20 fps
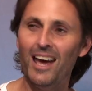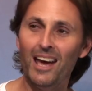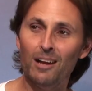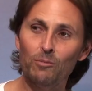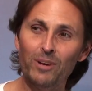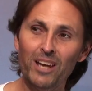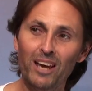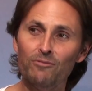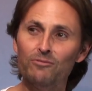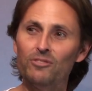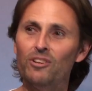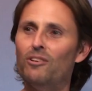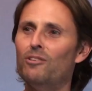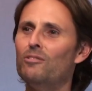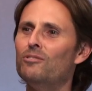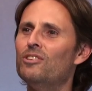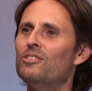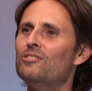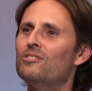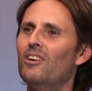And we have
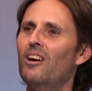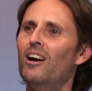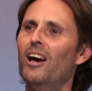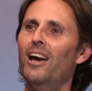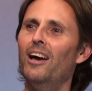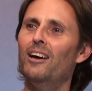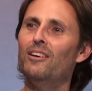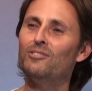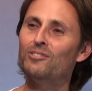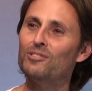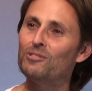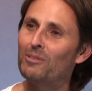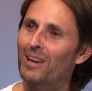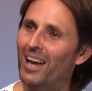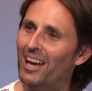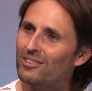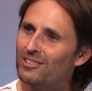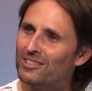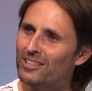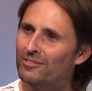no desire
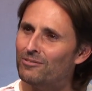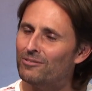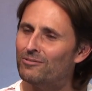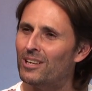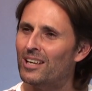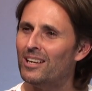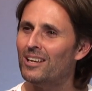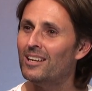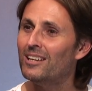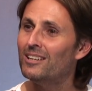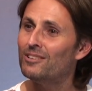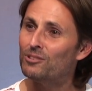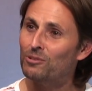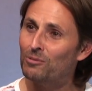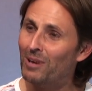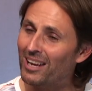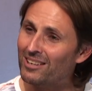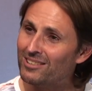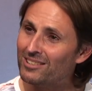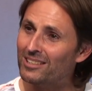to actually
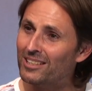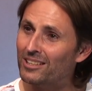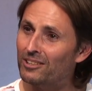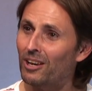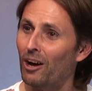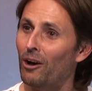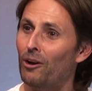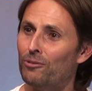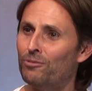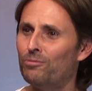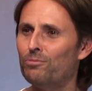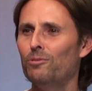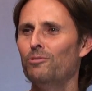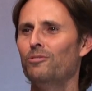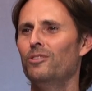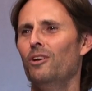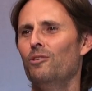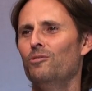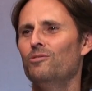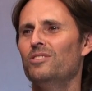go
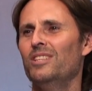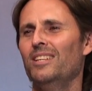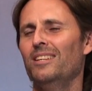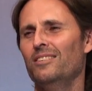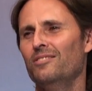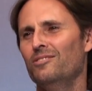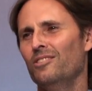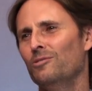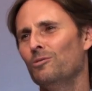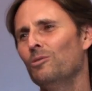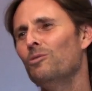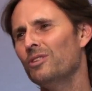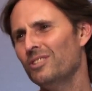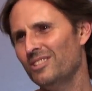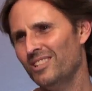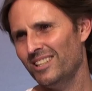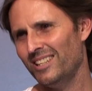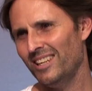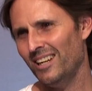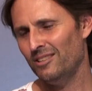through those things in
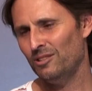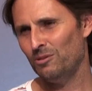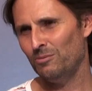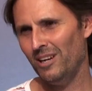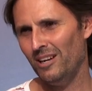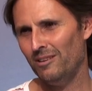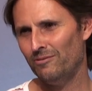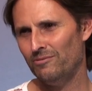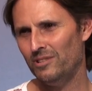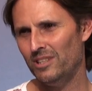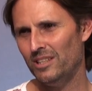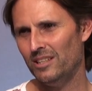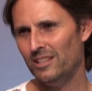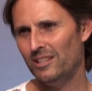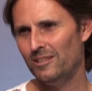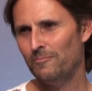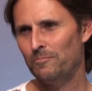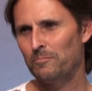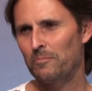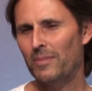order to get to our
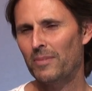fear.